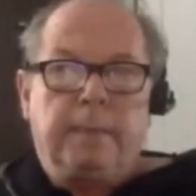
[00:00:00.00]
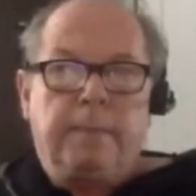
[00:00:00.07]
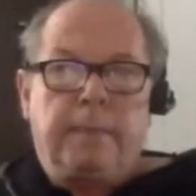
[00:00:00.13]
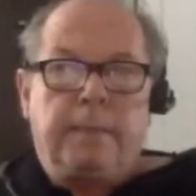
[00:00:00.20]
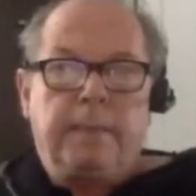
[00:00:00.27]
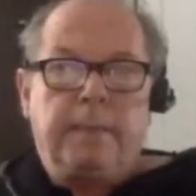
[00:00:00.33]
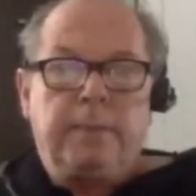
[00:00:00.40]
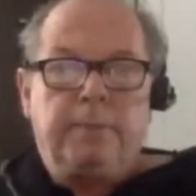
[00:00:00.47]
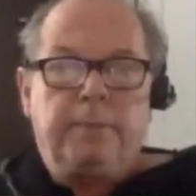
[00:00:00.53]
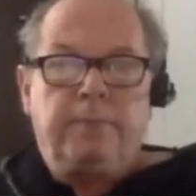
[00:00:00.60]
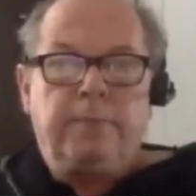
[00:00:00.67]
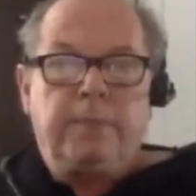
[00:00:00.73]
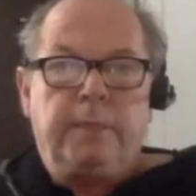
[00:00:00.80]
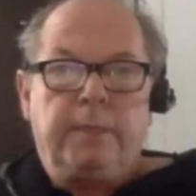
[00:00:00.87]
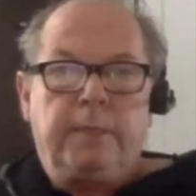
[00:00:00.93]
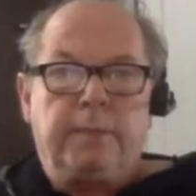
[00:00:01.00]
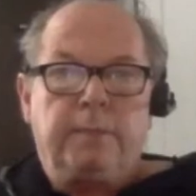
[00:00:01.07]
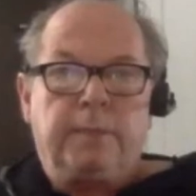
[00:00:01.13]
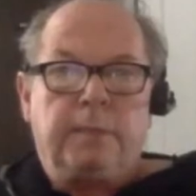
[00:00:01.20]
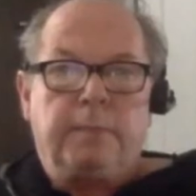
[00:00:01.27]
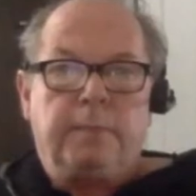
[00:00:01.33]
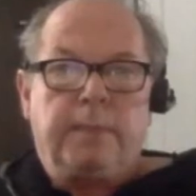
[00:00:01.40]
his feelings
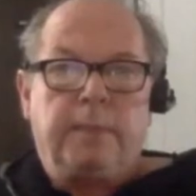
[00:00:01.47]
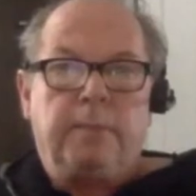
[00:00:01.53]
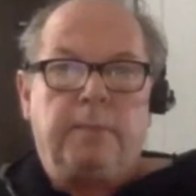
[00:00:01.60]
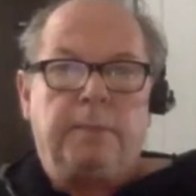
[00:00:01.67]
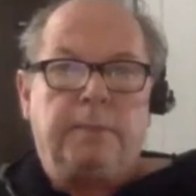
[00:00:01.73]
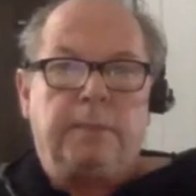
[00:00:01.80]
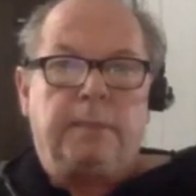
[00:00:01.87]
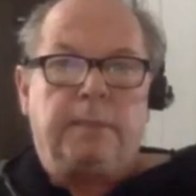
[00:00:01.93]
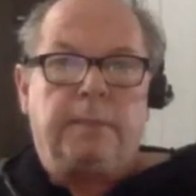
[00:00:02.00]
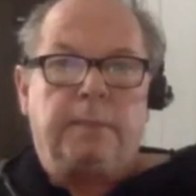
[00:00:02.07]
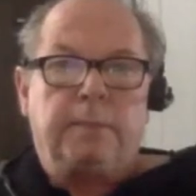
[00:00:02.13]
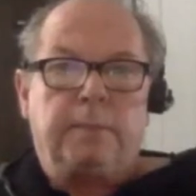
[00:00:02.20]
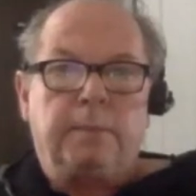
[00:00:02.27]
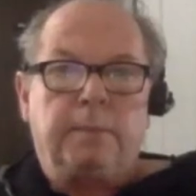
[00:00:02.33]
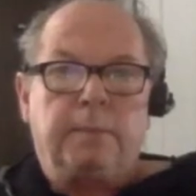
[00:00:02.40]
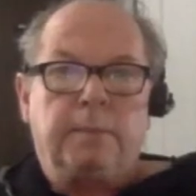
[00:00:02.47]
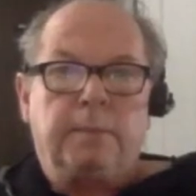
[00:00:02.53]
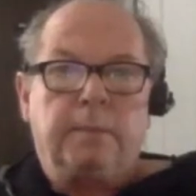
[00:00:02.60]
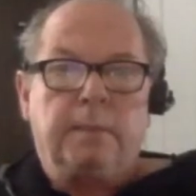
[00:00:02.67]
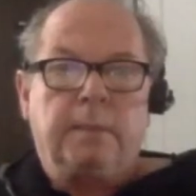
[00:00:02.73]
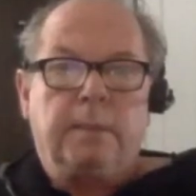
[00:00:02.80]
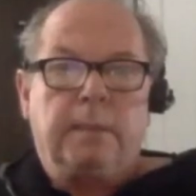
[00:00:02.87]
about science.
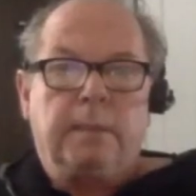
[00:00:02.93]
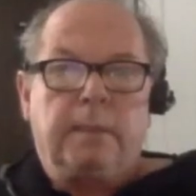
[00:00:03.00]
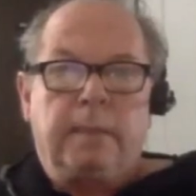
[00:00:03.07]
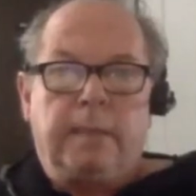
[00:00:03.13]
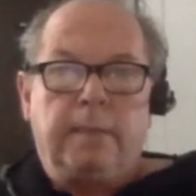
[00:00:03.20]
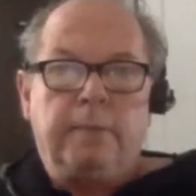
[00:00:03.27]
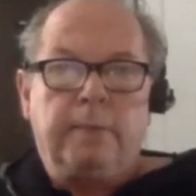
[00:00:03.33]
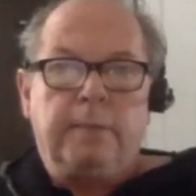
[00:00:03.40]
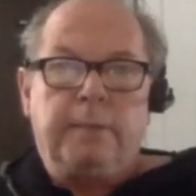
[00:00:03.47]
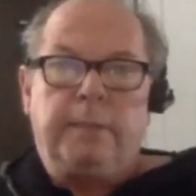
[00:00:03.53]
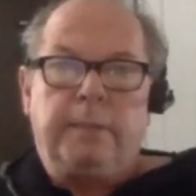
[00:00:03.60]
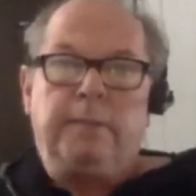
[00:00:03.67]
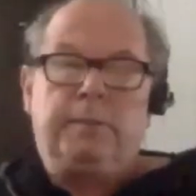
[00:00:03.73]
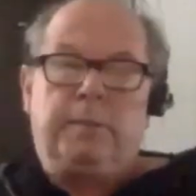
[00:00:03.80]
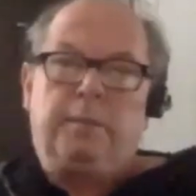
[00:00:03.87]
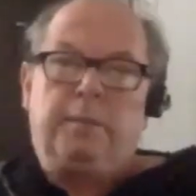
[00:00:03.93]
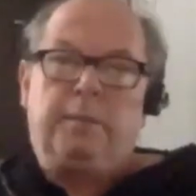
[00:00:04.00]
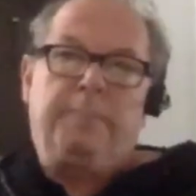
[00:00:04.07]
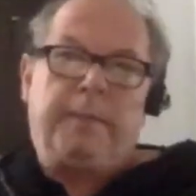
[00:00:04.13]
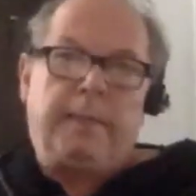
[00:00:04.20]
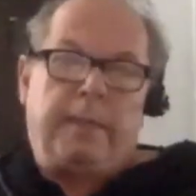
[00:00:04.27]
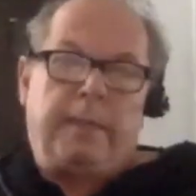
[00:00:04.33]
I don't think he's
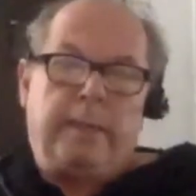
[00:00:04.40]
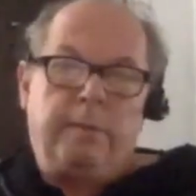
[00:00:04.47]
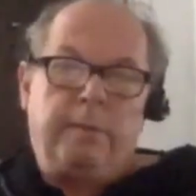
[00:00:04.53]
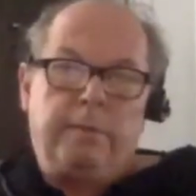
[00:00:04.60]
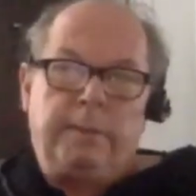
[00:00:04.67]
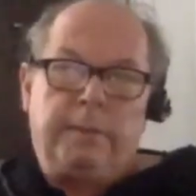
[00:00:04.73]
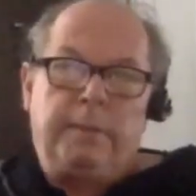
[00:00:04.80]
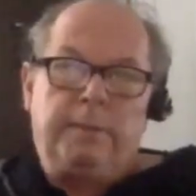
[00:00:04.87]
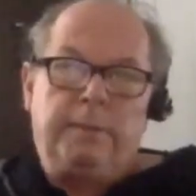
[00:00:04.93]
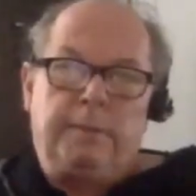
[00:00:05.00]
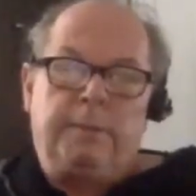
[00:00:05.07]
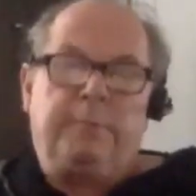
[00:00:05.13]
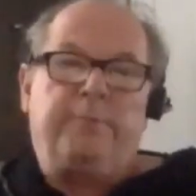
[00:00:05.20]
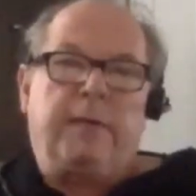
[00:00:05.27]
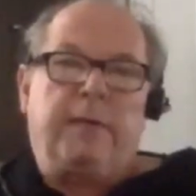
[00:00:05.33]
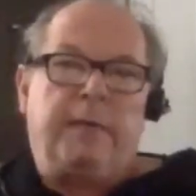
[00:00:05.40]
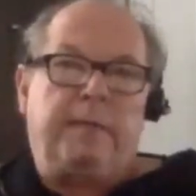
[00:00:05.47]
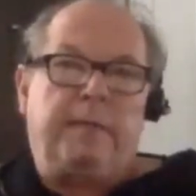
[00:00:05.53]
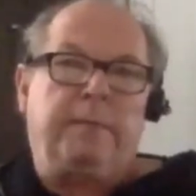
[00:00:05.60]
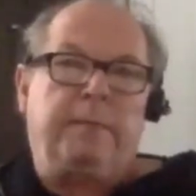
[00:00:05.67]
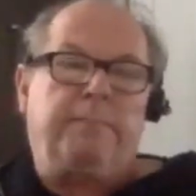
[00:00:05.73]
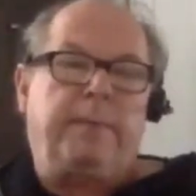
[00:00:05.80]

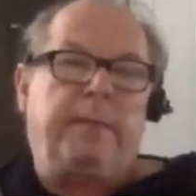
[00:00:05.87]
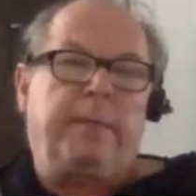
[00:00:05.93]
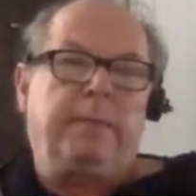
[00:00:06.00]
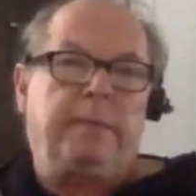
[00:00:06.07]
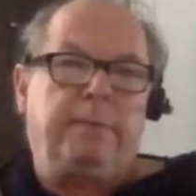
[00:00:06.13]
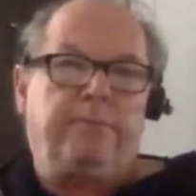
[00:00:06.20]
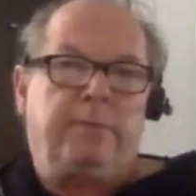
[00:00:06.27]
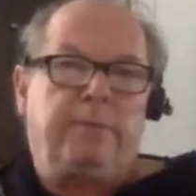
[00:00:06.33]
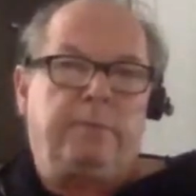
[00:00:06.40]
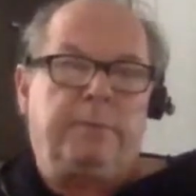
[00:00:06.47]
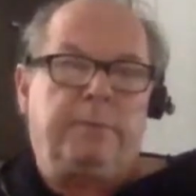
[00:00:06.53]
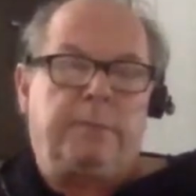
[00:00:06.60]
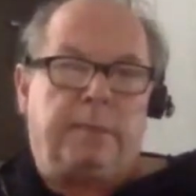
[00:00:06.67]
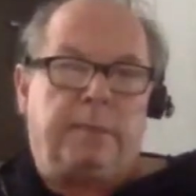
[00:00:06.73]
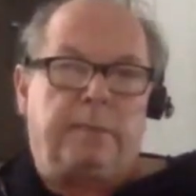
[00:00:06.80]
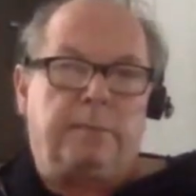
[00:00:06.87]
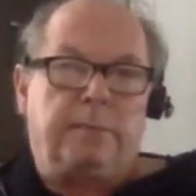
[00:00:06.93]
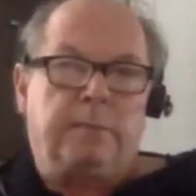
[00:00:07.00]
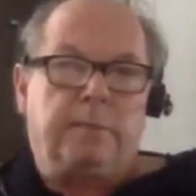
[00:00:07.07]
dividing painting from science.